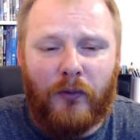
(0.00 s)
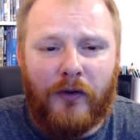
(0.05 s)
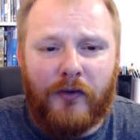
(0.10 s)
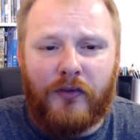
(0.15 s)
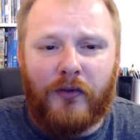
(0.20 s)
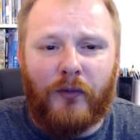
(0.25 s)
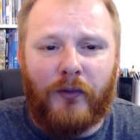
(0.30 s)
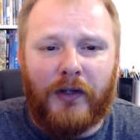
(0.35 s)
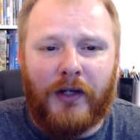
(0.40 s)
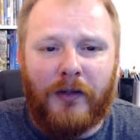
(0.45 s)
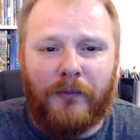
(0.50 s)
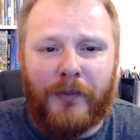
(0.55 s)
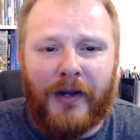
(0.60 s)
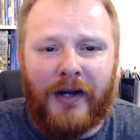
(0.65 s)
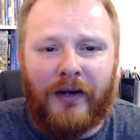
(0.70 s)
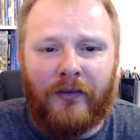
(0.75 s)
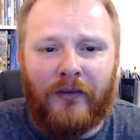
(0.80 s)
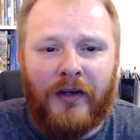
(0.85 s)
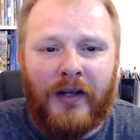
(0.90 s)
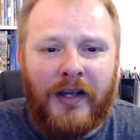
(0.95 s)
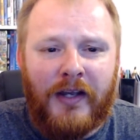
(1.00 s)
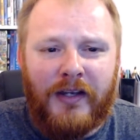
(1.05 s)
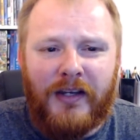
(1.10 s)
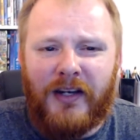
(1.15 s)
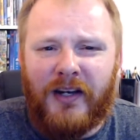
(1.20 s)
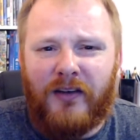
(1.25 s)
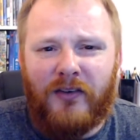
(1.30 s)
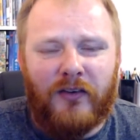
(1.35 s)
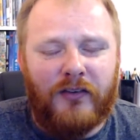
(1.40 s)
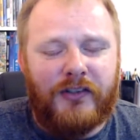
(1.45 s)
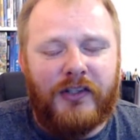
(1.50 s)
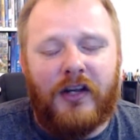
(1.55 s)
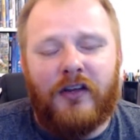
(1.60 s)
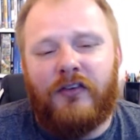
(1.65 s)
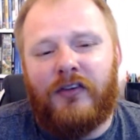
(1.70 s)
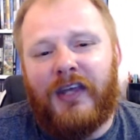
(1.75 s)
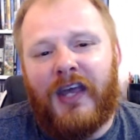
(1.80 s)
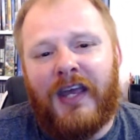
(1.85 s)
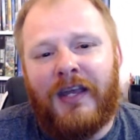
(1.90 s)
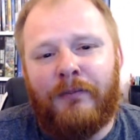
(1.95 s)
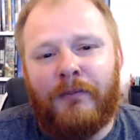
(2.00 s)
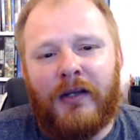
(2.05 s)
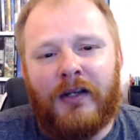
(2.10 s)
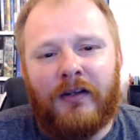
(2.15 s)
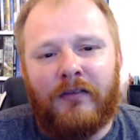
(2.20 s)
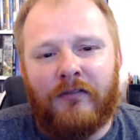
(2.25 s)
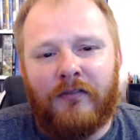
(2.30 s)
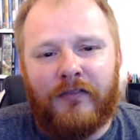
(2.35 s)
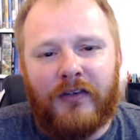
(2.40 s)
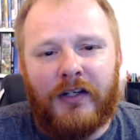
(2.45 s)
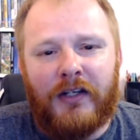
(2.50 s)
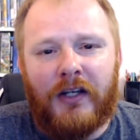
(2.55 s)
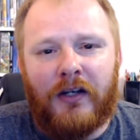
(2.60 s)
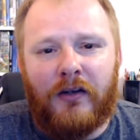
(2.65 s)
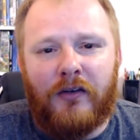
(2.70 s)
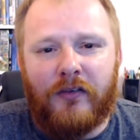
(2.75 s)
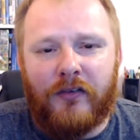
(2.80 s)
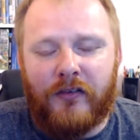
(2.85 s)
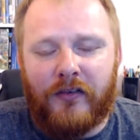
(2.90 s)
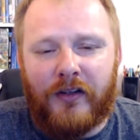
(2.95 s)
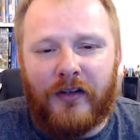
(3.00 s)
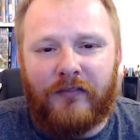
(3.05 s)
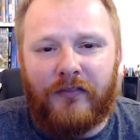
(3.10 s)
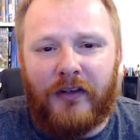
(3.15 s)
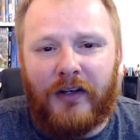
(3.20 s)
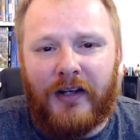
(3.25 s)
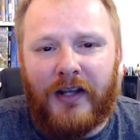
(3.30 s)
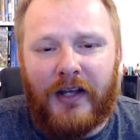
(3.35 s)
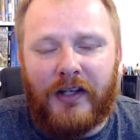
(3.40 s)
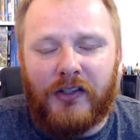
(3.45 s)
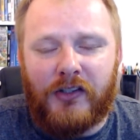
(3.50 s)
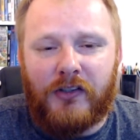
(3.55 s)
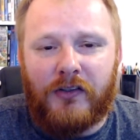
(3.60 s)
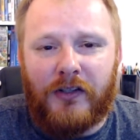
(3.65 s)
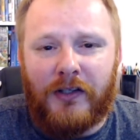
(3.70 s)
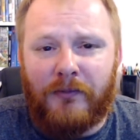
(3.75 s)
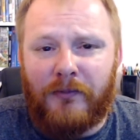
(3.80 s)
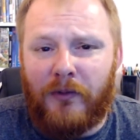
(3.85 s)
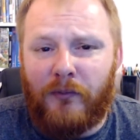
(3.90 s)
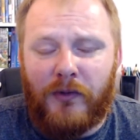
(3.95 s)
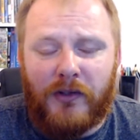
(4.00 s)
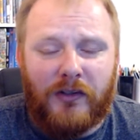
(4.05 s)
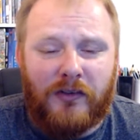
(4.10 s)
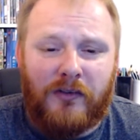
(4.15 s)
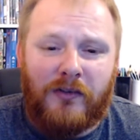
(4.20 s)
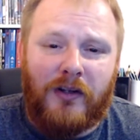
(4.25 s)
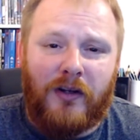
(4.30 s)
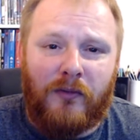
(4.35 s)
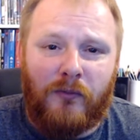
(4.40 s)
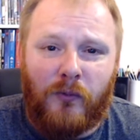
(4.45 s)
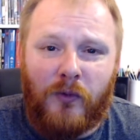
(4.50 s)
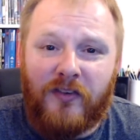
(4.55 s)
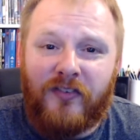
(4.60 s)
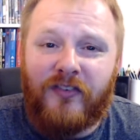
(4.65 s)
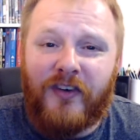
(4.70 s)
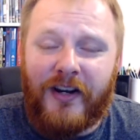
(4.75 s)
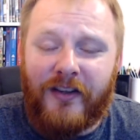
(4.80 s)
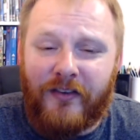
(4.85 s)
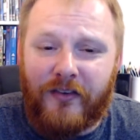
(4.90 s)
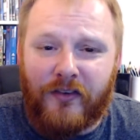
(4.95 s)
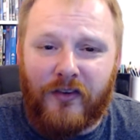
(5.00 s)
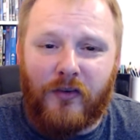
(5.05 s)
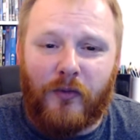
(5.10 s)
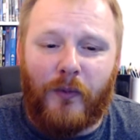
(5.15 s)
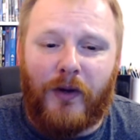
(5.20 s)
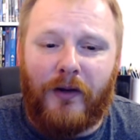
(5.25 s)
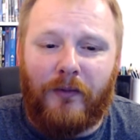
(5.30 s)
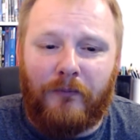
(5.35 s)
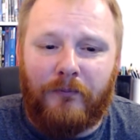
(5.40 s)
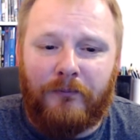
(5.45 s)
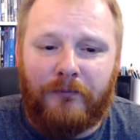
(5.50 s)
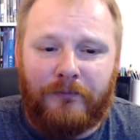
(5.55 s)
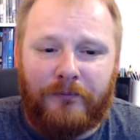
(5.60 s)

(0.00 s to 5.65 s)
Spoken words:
We're always talking about, you know, not just gaming and videos and stuff like that, and streaming. You know, we're friends as well.